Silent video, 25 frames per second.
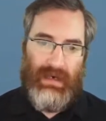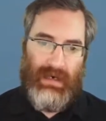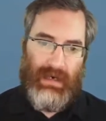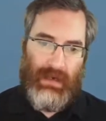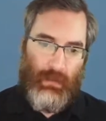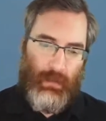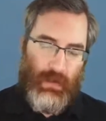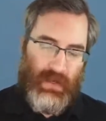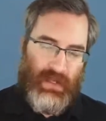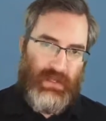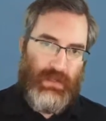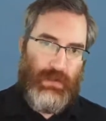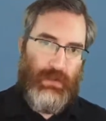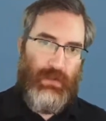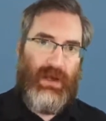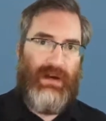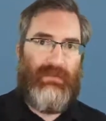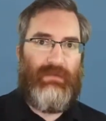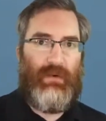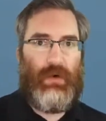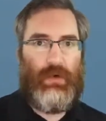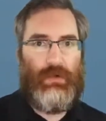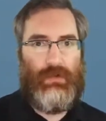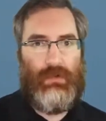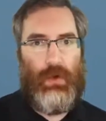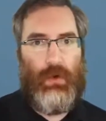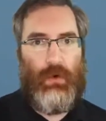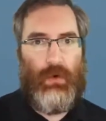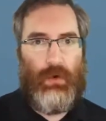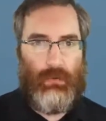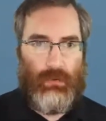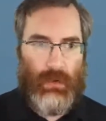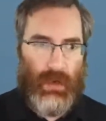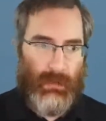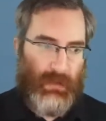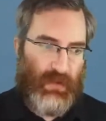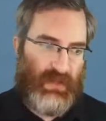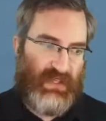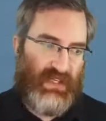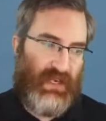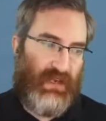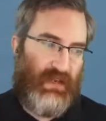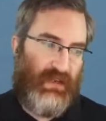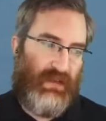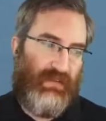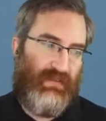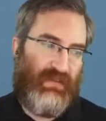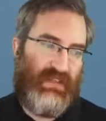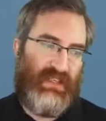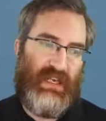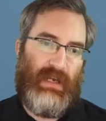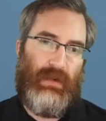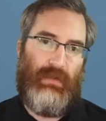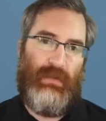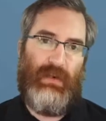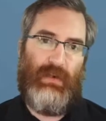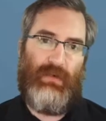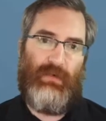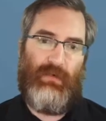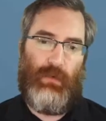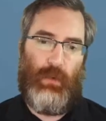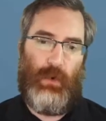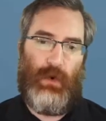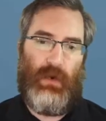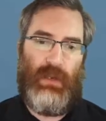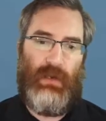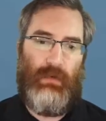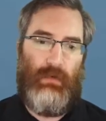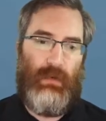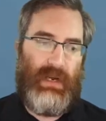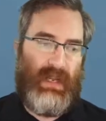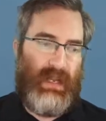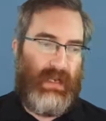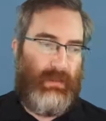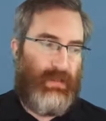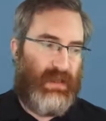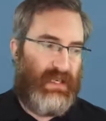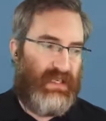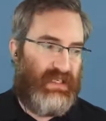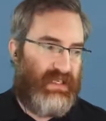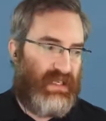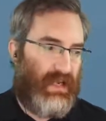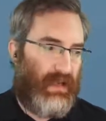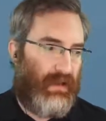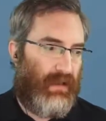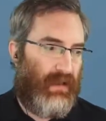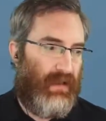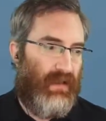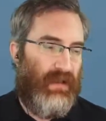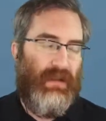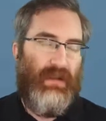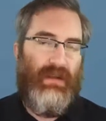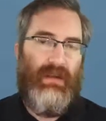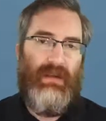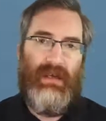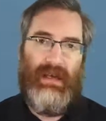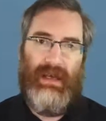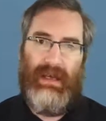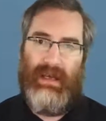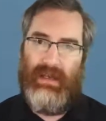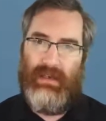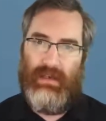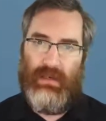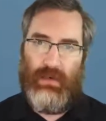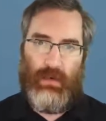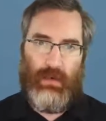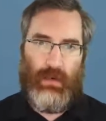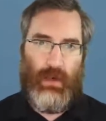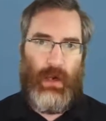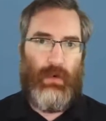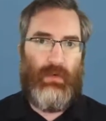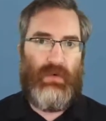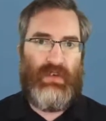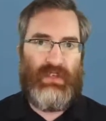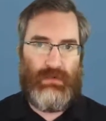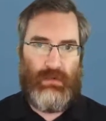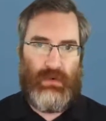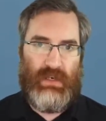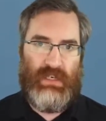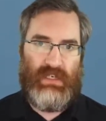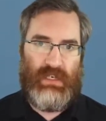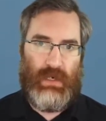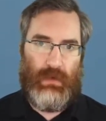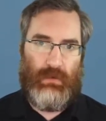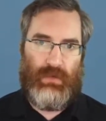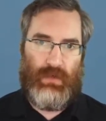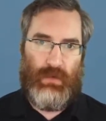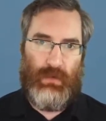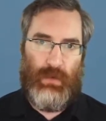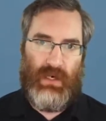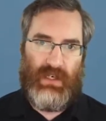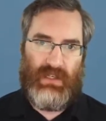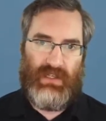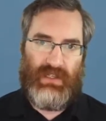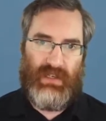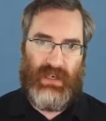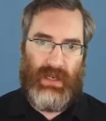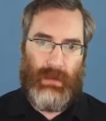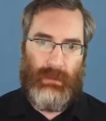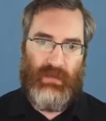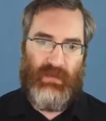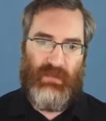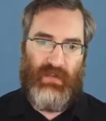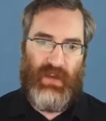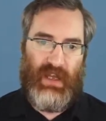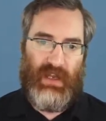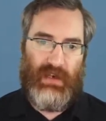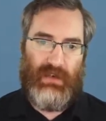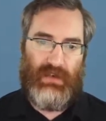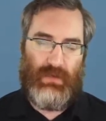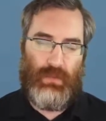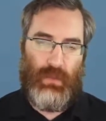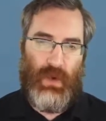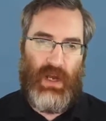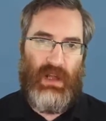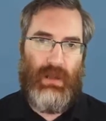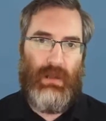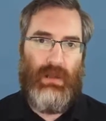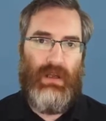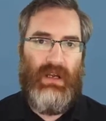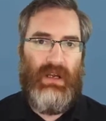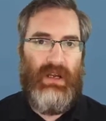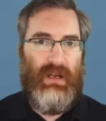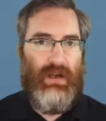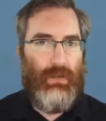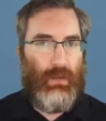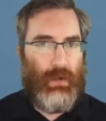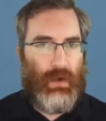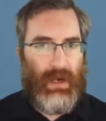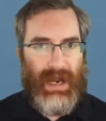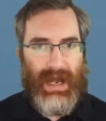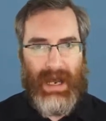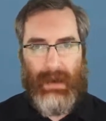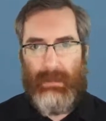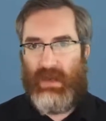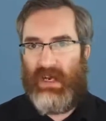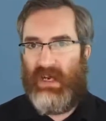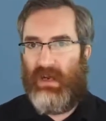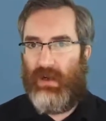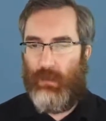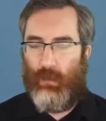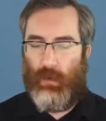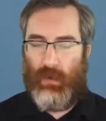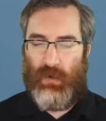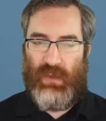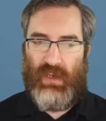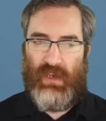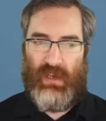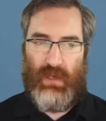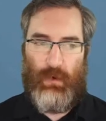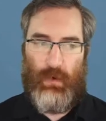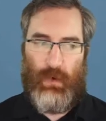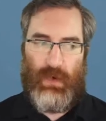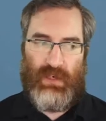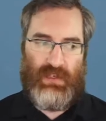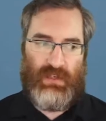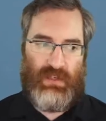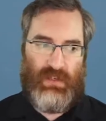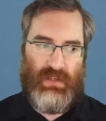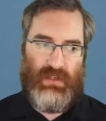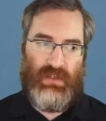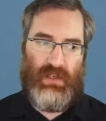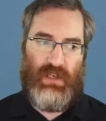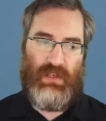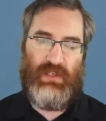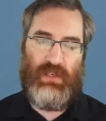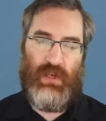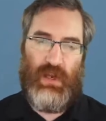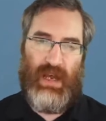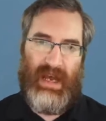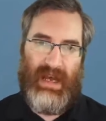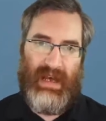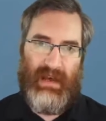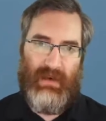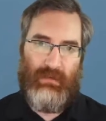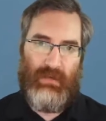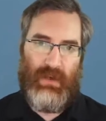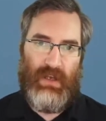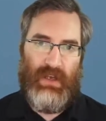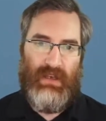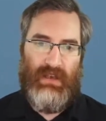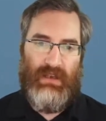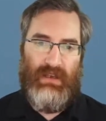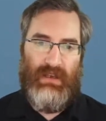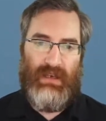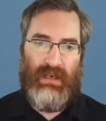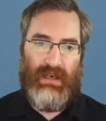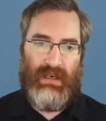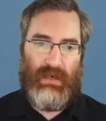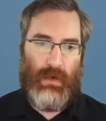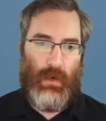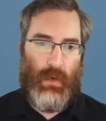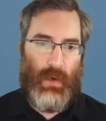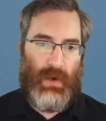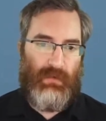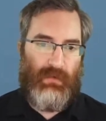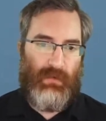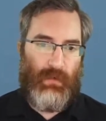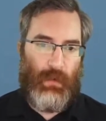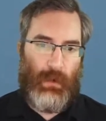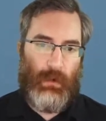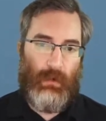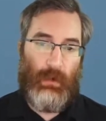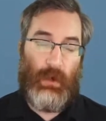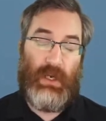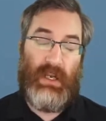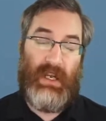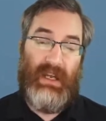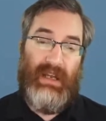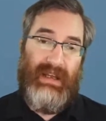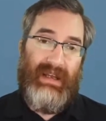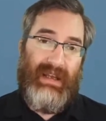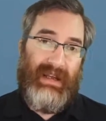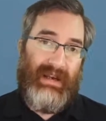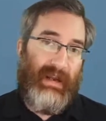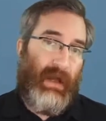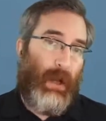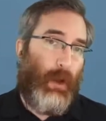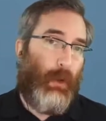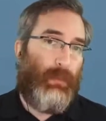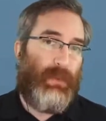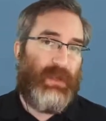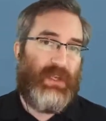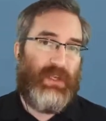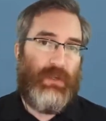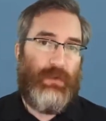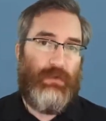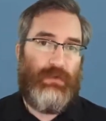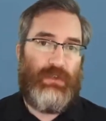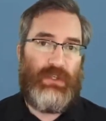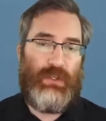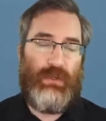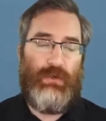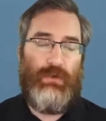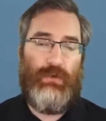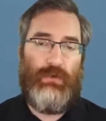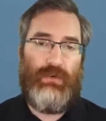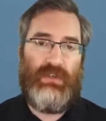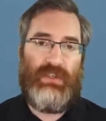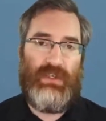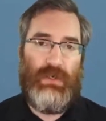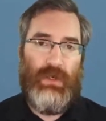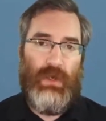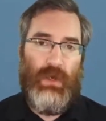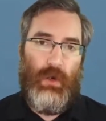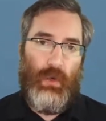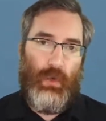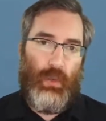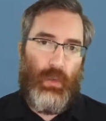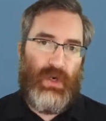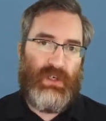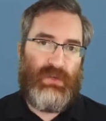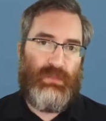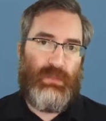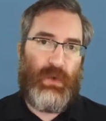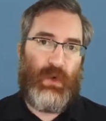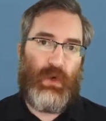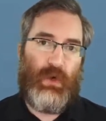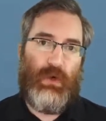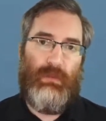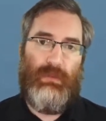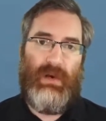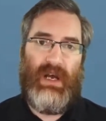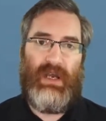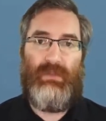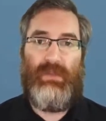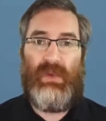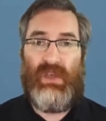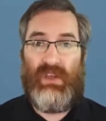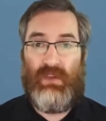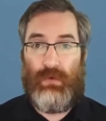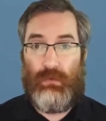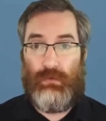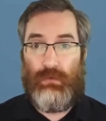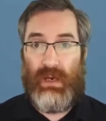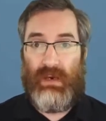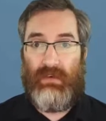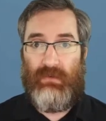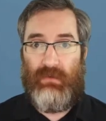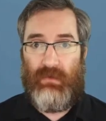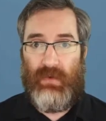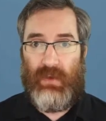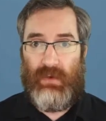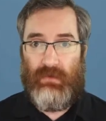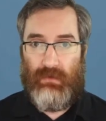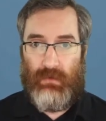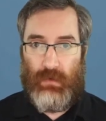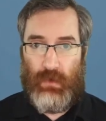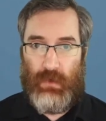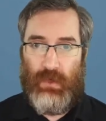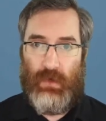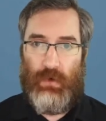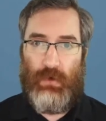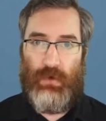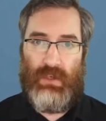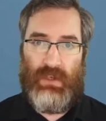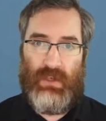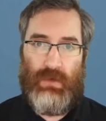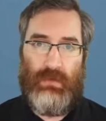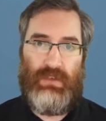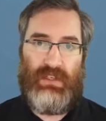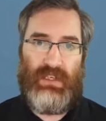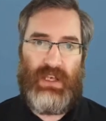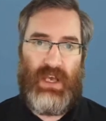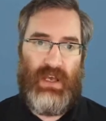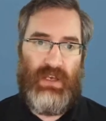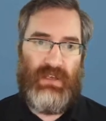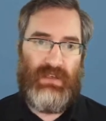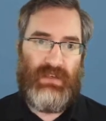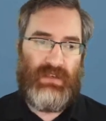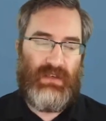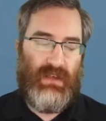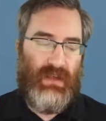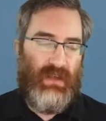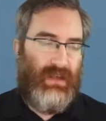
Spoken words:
we do have our local representatives down there for you at AP Tech, and you can always reach out to us at Epiphan as well. We're happy to help with any questions that you have going forward and helping you choose which Pearl might be the right fit for your use case.